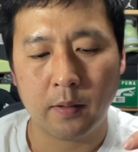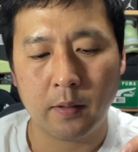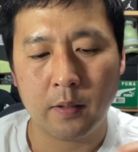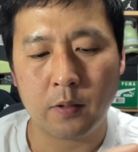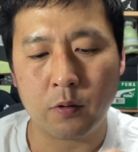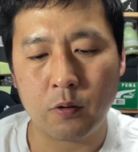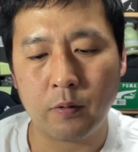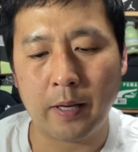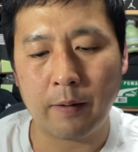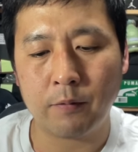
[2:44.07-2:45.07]
So
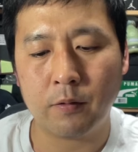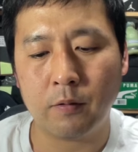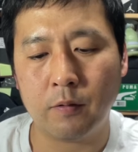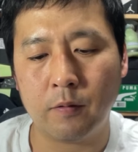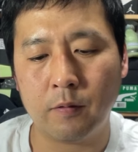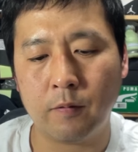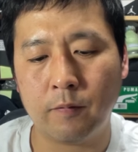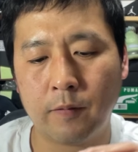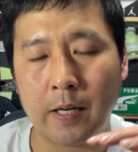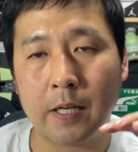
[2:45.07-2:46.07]
you'll have to
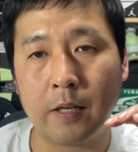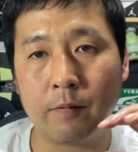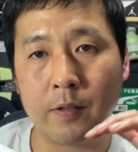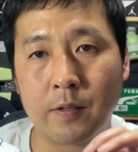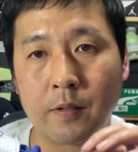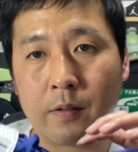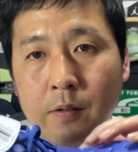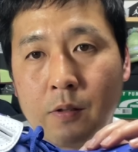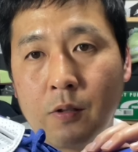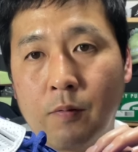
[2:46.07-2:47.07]
find out if this is a good
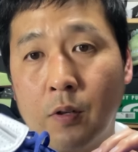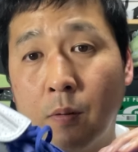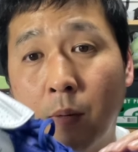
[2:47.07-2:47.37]
shoe for you.